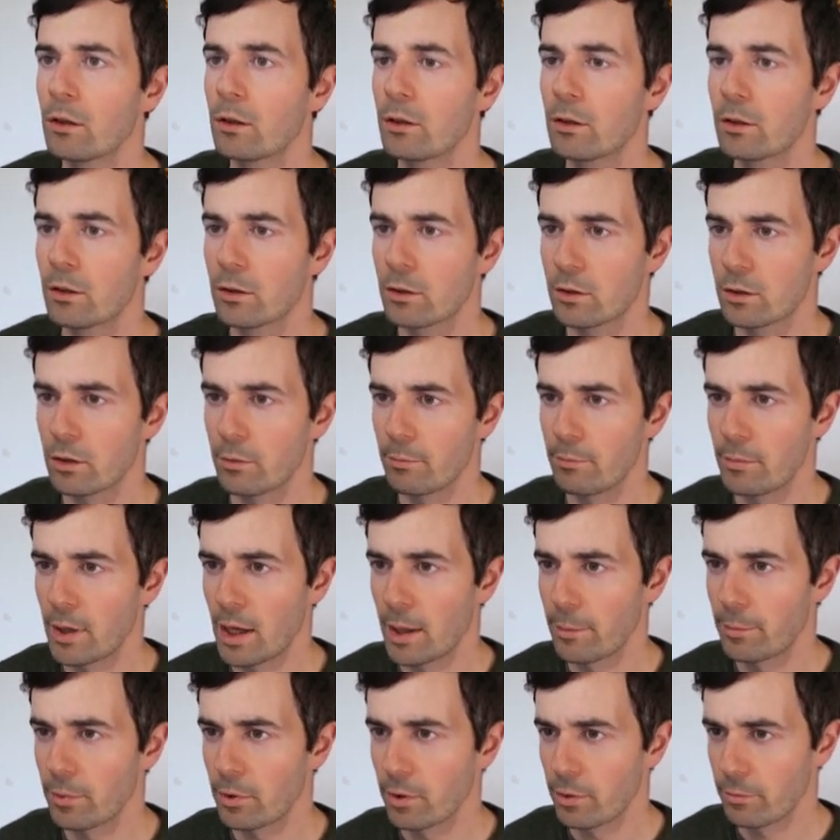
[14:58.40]
some
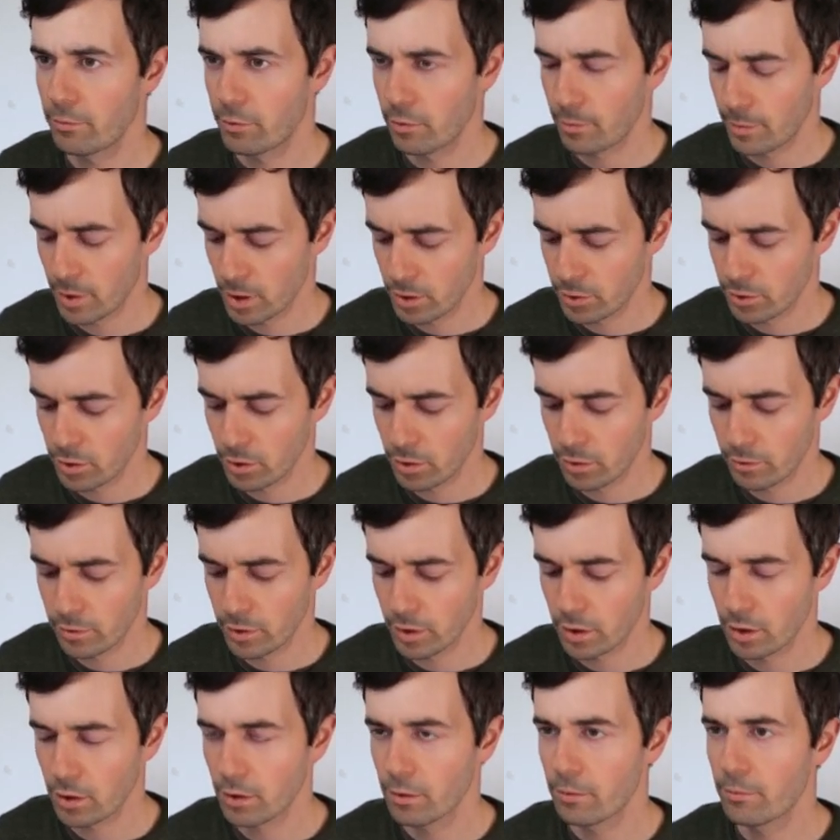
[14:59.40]
mapper information over
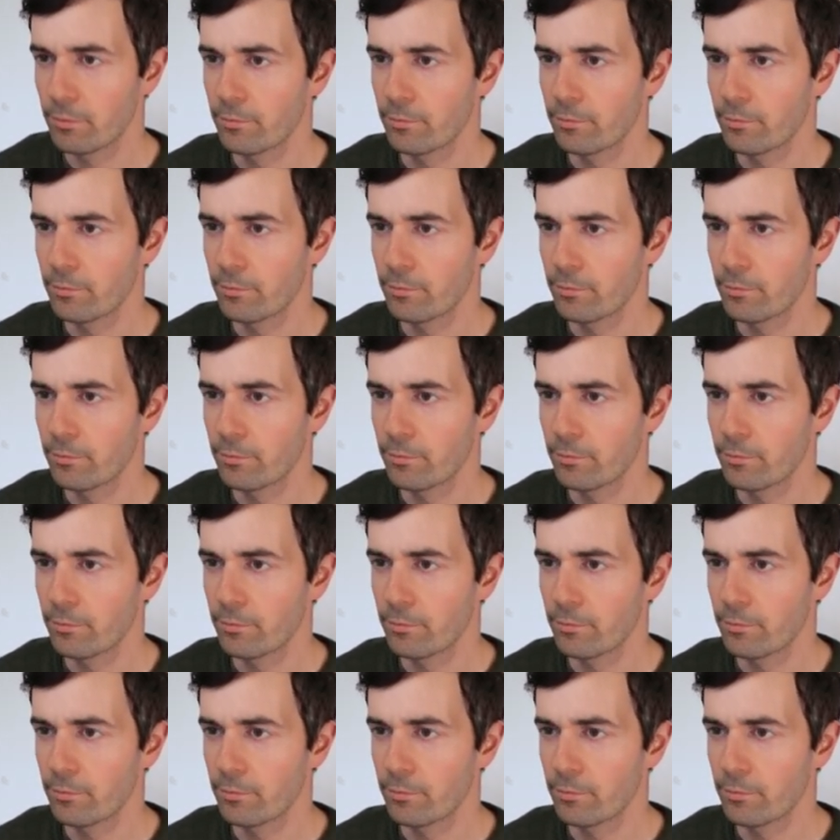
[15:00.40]
here.